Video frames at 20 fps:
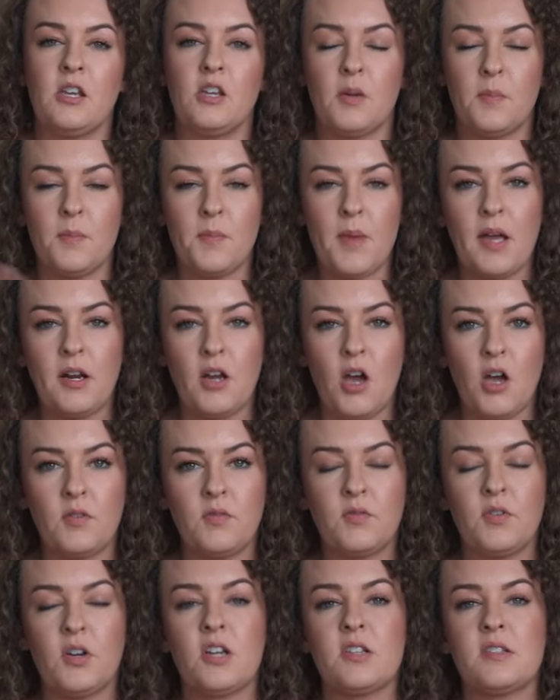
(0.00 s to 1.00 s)
your mud on
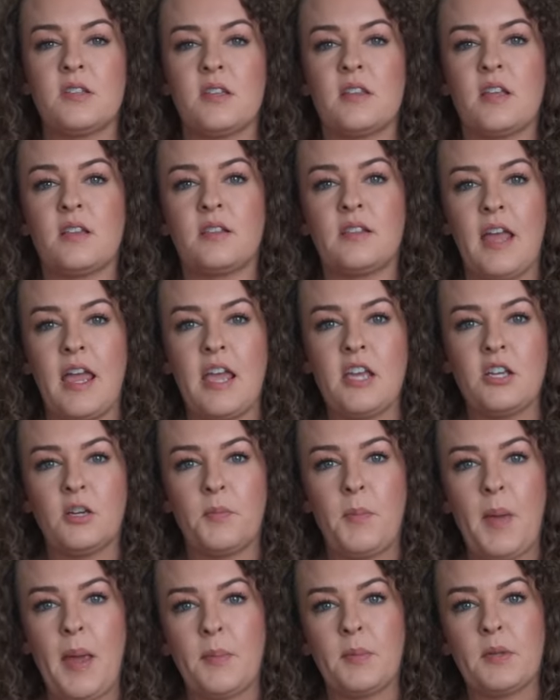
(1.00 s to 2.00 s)
first and then laying your
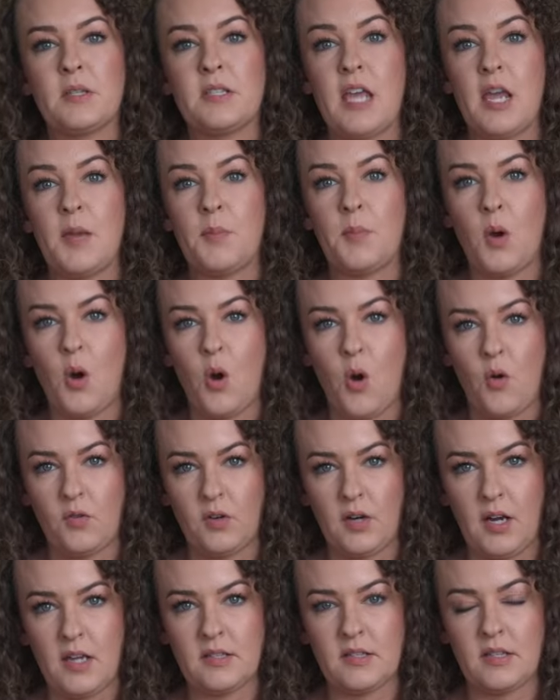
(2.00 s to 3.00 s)
paper tape
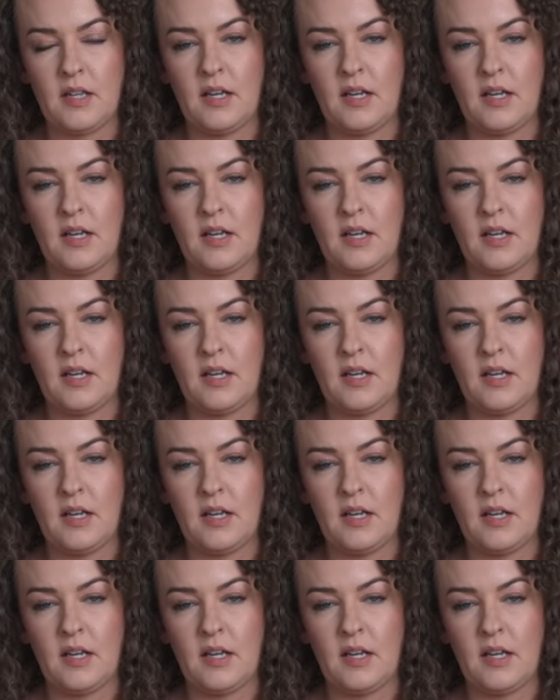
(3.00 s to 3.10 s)
over it.